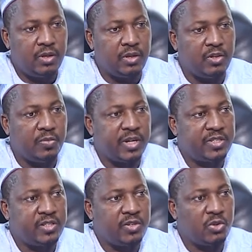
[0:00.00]

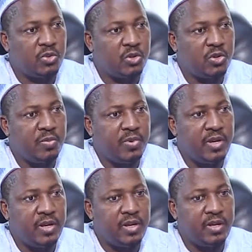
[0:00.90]
university
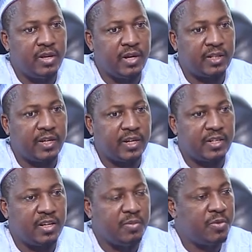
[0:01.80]
autonomy and
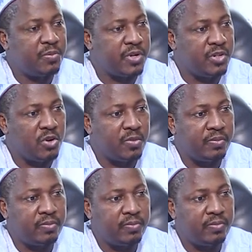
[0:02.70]
academic freedom,
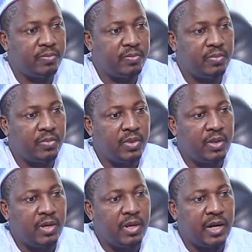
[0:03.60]

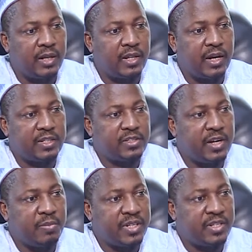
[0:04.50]
and
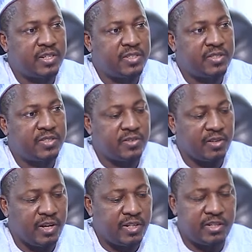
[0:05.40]
other matters
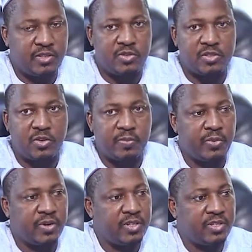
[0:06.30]
related to the
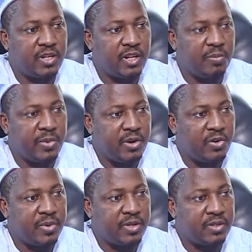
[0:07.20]
operational
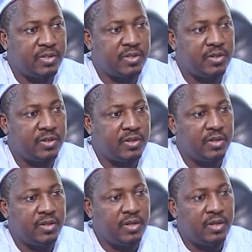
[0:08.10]
environment
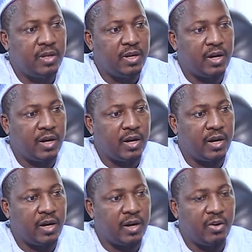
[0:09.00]

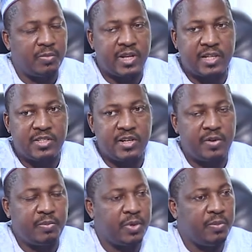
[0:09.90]
of
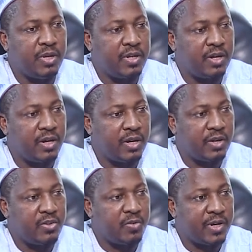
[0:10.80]
Nigerian public
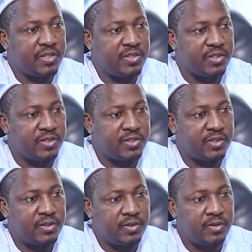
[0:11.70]
universities.